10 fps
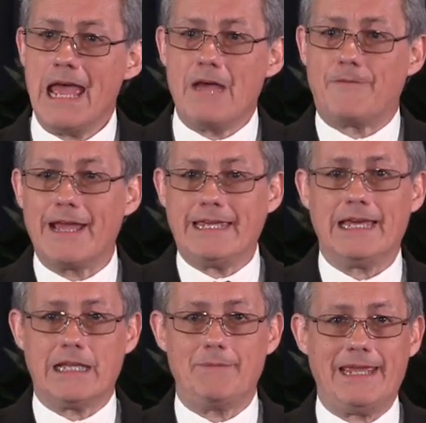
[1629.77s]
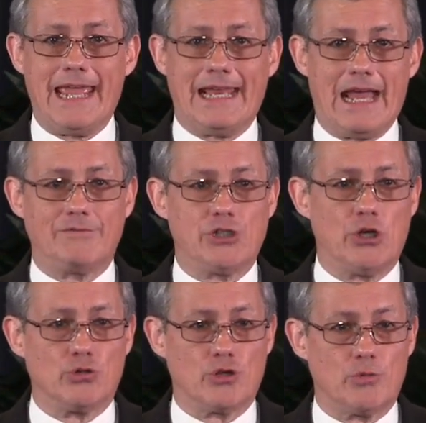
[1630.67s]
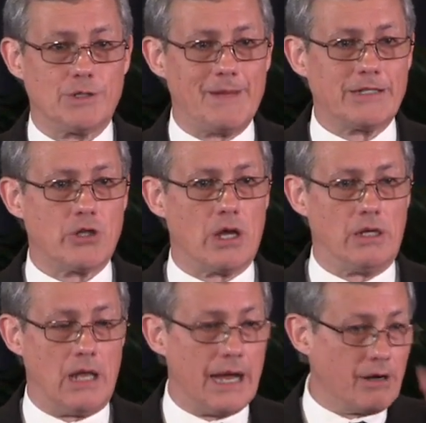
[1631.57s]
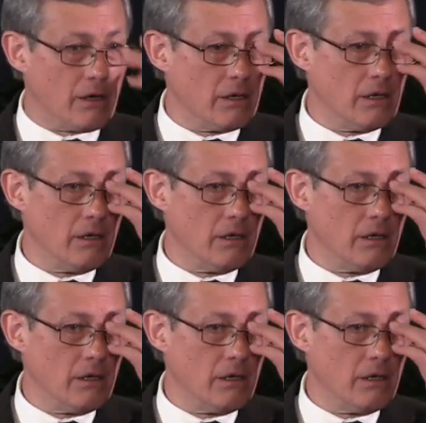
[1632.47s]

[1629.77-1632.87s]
If I kill him, he can't have children, which makes God a liar.